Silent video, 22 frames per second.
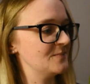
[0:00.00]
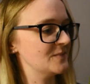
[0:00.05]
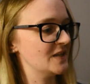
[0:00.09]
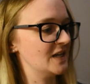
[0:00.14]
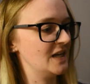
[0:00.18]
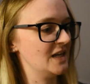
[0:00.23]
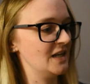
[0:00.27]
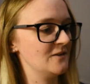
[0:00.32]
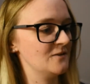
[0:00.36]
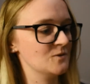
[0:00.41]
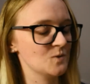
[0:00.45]

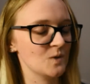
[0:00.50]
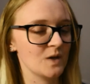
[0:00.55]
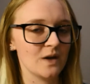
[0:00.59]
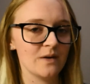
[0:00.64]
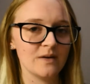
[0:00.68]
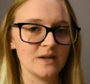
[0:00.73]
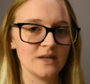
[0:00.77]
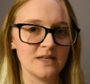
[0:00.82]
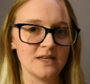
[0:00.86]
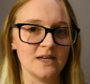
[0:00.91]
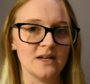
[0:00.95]
The leaves were
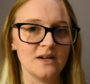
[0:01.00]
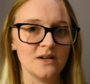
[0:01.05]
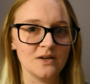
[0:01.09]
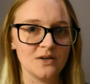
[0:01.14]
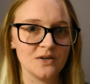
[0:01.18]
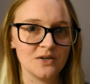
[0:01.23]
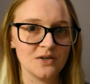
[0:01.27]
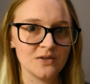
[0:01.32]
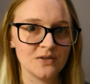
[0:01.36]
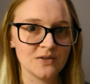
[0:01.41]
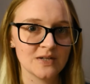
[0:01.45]
going
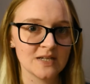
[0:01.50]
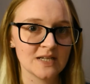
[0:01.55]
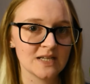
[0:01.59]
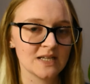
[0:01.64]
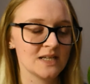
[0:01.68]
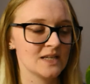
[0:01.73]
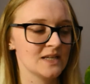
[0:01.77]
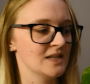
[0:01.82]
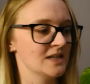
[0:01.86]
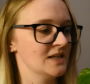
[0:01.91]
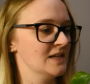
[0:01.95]
yellow,
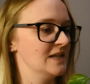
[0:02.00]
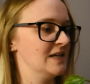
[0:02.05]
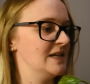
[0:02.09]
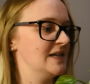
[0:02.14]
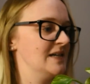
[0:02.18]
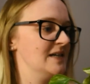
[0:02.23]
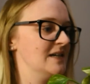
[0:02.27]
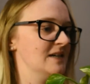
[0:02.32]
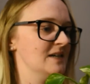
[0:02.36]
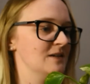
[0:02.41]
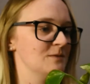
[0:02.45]

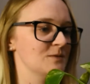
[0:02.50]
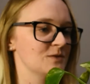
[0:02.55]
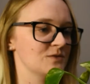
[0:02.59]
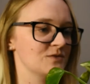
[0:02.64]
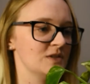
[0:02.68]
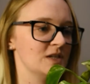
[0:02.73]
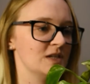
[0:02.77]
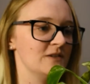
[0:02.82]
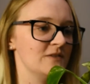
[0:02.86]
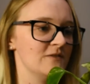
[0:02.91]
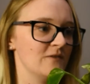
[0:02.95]
it was
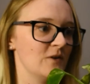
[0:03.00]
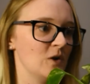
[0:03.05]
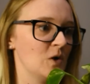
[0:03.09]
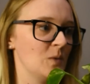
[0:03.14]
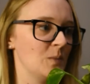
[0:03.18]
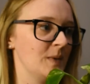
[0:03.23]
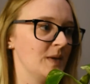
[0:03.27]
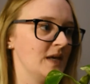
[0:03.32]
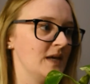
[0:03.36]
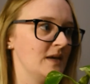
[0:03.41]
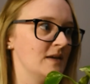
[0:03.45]
really
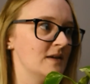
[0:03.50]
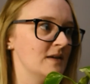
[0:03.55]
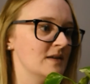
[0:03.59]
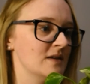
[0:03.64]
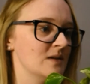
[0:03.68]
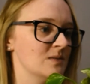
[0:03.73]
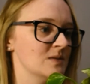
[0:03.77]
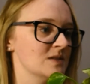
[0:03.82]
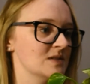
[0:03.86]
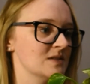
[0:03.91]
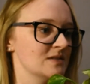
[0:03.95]
floppy,
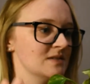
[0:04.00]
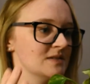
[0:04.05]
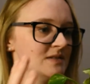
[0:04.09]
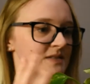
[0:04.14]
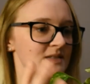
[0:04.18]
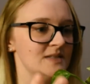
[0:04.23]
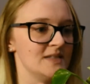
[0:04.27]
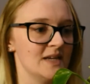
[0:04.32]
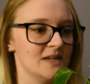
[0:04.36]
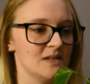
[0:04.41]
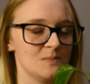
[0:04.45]
there was
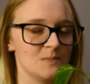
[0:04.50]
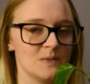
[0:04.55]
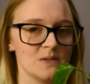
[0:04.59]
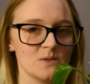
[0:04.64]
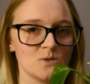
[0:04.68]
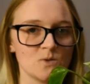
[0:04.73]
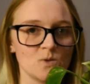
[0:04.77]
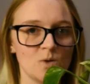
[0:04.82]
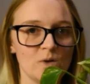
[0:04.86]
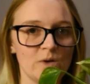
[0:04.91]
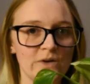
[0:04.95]
dead
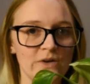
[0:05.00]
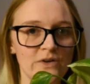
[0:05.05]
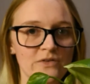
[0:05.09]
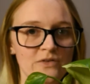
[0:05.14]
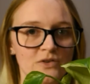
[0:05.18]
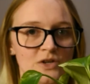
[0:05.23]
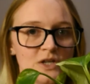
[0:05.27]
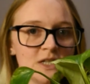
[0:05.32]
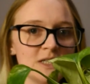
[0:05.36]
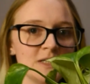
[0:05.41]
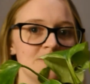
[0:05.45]
bits all
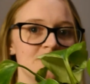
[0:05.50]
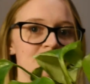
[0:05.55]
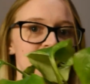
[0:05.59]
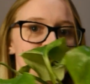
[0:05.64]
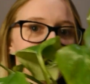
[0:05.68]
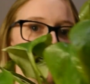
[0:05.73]
over it,